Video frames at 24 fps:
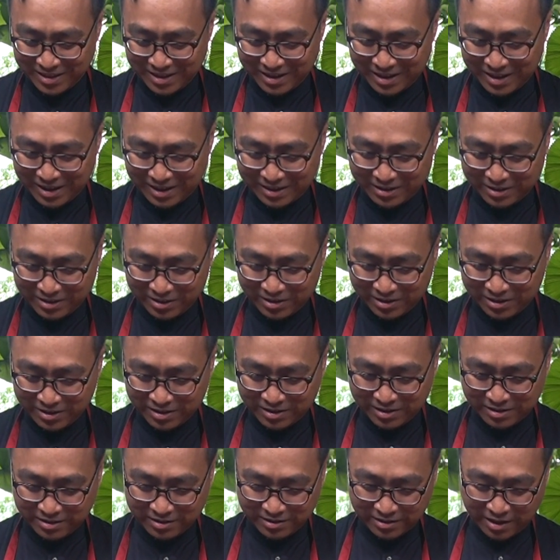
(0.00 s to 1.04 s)
and they're
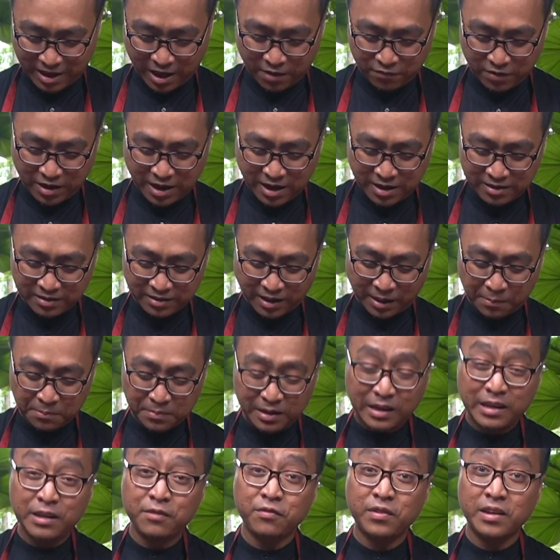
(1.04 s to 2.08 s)
gonna have a hard time
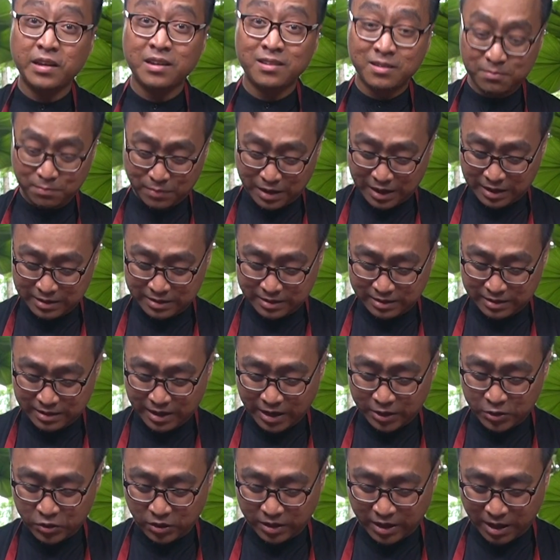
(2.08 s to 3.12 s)
believing, but it
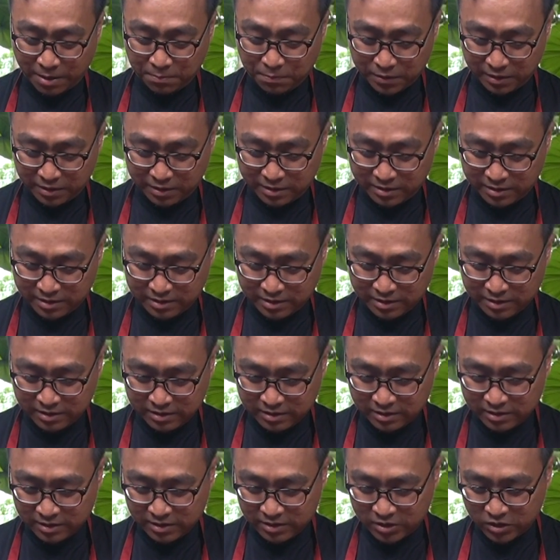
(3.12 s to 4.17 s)
actually happened.
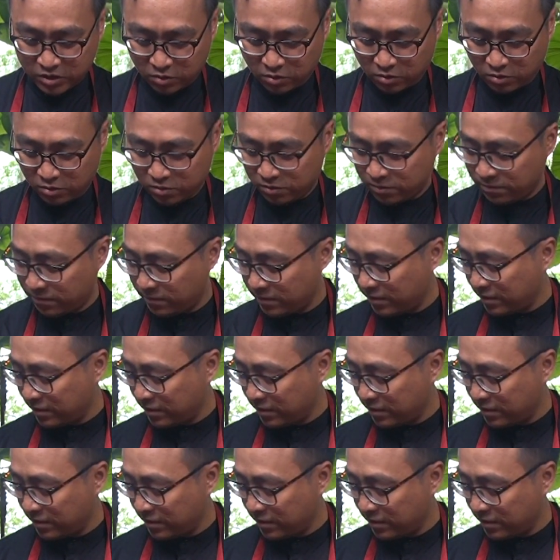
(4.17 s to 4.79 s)
And so